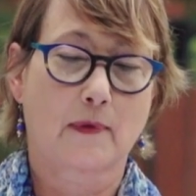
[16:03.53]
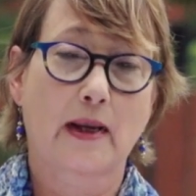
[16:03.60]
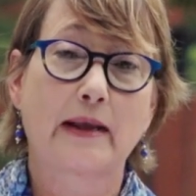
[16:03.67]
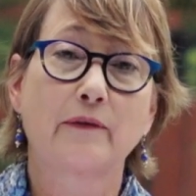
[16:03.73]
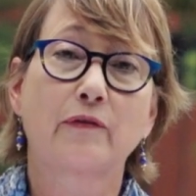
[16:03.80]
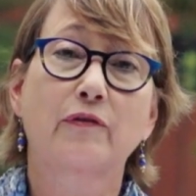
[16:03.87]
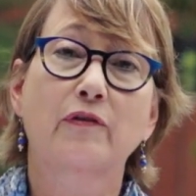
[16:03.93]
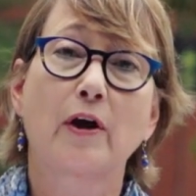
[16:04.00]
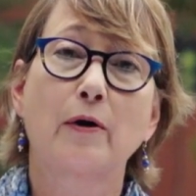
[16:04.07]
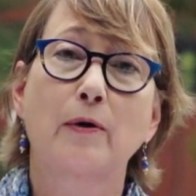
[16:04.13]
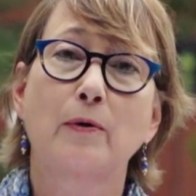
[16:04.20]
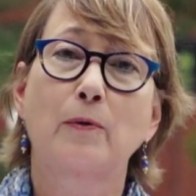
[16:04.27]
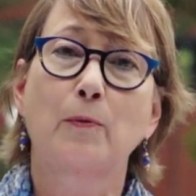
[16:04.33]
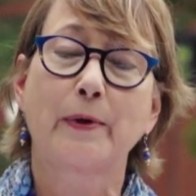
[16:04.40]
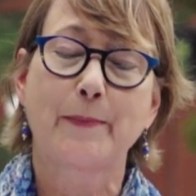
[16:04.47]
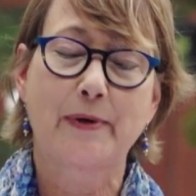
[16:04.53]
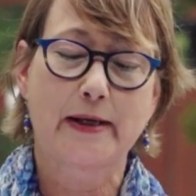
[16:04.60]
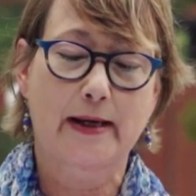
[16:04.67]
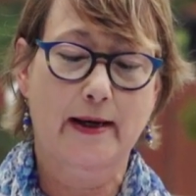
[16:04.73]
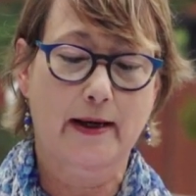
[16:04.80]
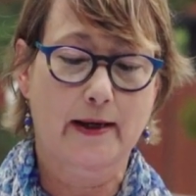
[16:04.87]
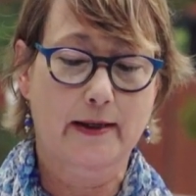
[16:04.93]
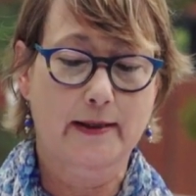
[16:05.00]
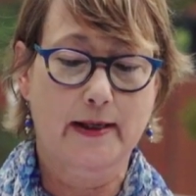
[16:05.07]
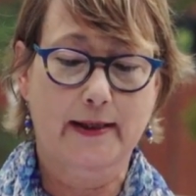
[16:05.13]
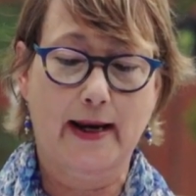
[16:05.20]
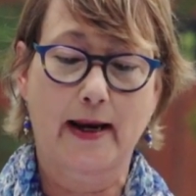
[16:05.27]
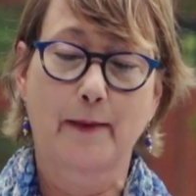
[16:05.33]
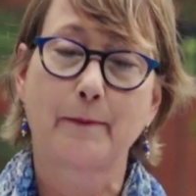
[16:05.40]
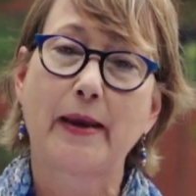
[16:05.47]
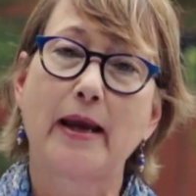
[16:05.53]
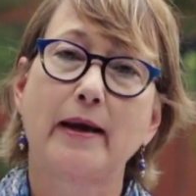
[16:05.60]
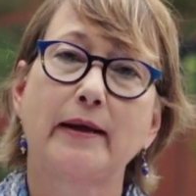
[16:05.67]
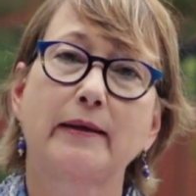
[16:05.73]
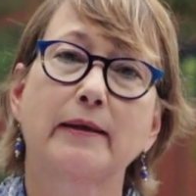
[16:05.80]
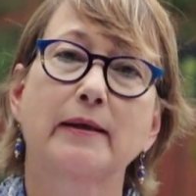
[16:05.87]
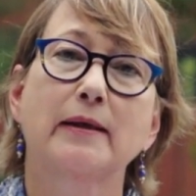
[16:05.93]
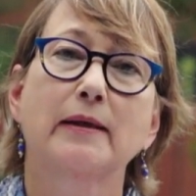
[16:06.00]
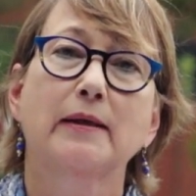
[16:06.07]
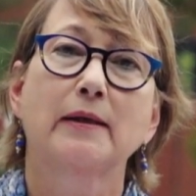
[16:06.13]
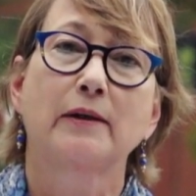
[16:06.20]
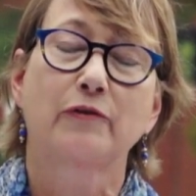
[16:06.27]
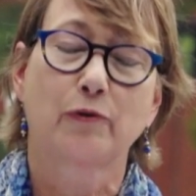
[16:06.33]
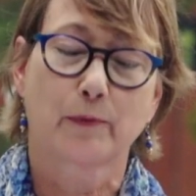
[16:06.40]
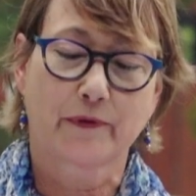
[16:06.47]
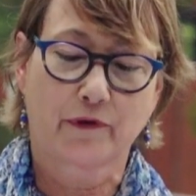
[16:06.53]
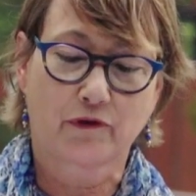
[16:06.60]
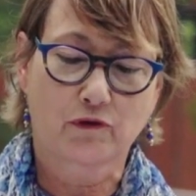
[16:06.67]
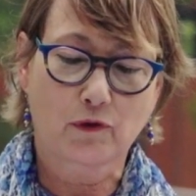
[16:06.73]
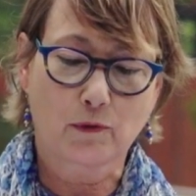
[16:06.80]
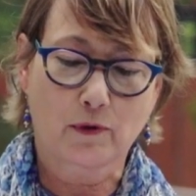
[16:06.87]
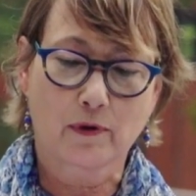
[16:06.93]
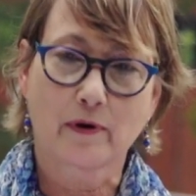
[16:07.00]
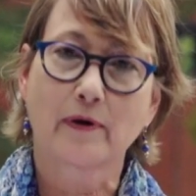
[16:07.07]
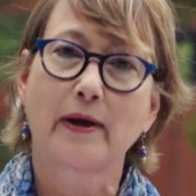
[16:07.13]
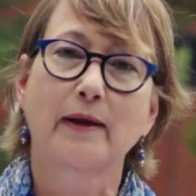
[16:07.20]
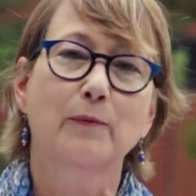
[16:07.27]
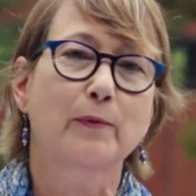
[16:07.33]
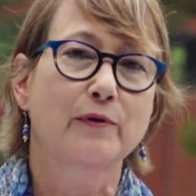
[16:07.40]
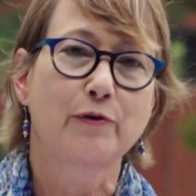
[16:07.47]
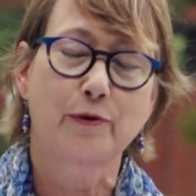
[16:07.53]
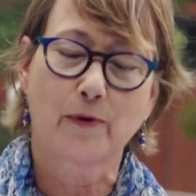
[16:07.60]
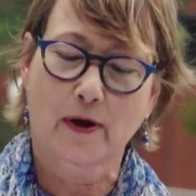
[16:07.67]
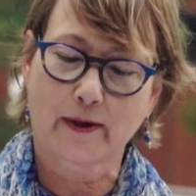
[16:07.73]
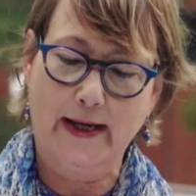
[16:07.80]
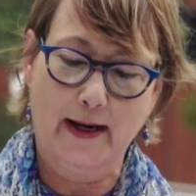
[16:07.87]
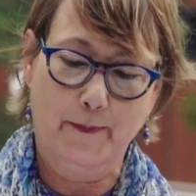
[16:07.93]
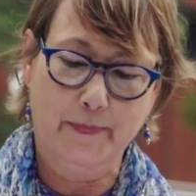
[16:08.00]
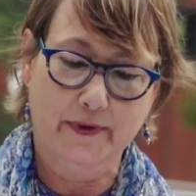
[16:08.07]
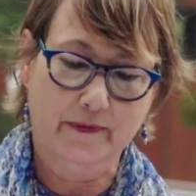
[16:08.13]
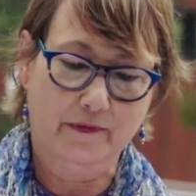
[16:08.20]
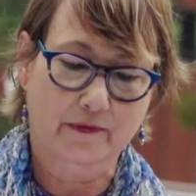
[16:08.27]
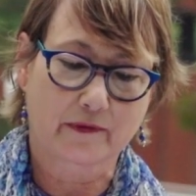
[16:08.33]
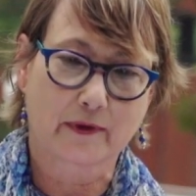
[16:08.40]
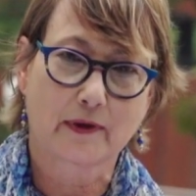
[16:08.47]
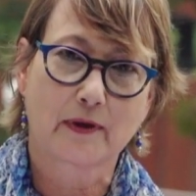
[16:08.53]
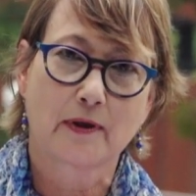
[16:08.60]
And so we began a campaign to restore and renew our campus,